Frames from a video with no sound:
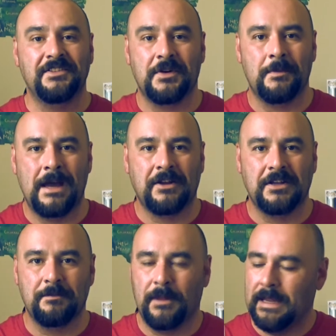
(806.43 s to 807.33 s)
So I'm not going
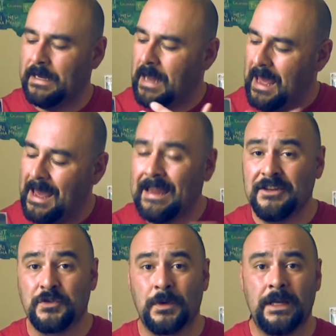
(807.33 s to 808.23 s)
to complain. I
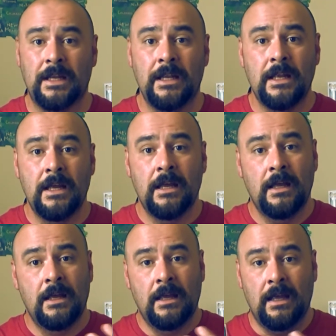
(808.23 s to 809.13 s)
enjoy it.
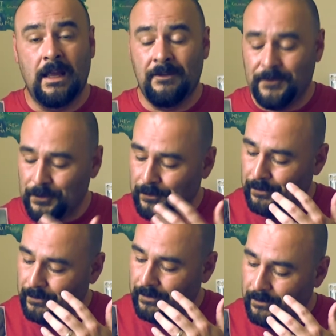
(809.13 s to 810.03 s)
If
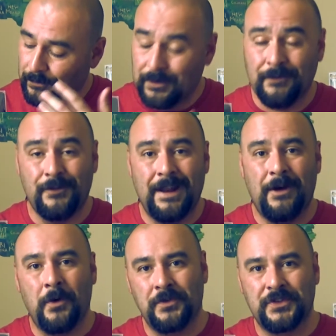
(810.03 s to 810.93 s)
you're looking for
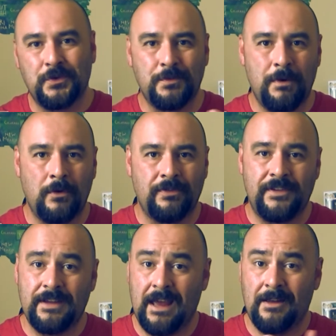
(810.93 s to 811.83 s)
that old school bone
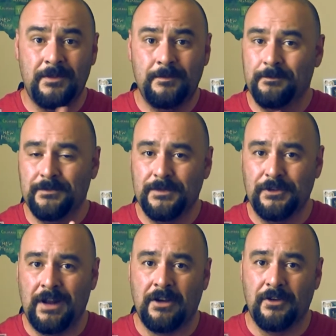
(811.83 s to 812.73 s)
sound,
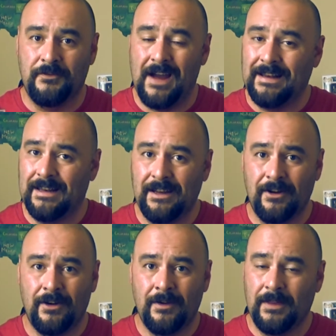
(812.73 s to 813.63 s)
you're not going to find it
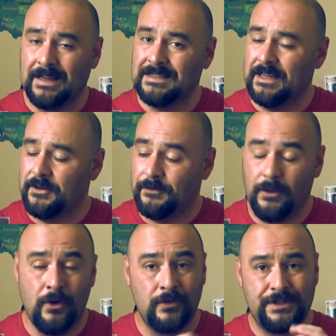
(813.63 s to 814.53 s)
here. Like I said, the
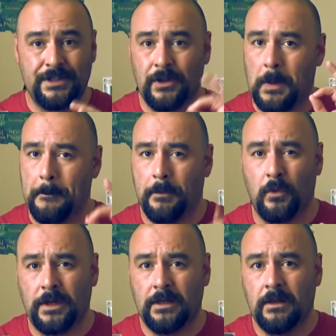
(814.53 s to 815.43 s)
flow is still on
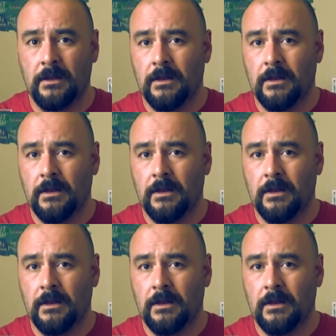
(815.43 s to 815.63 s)
point.